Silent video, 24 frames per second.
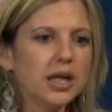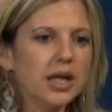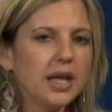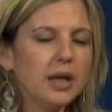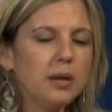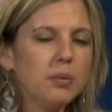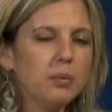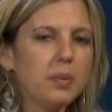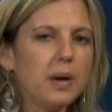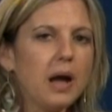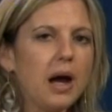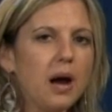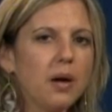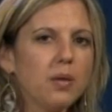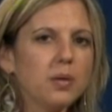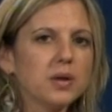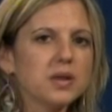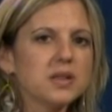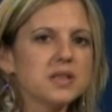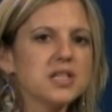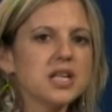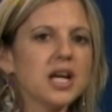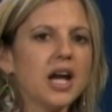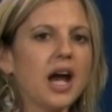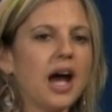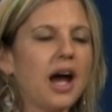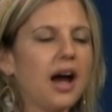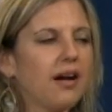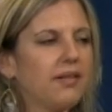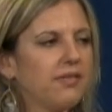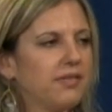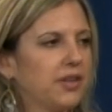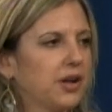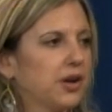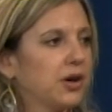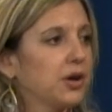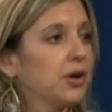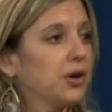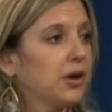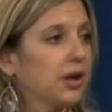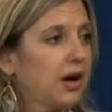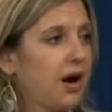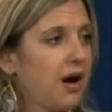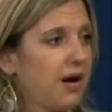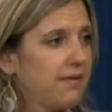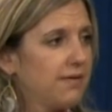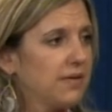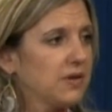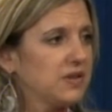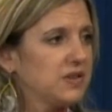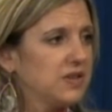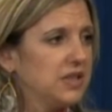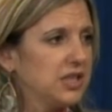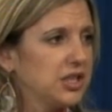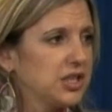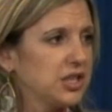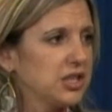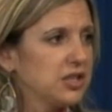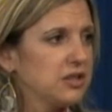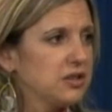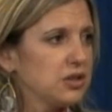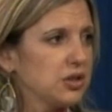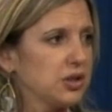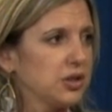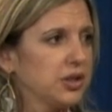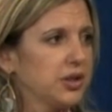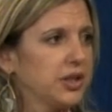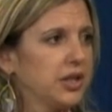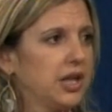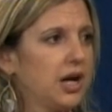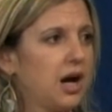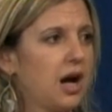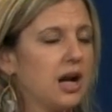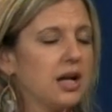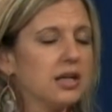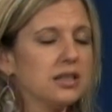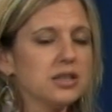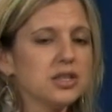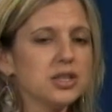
empowered to have the conversations early on,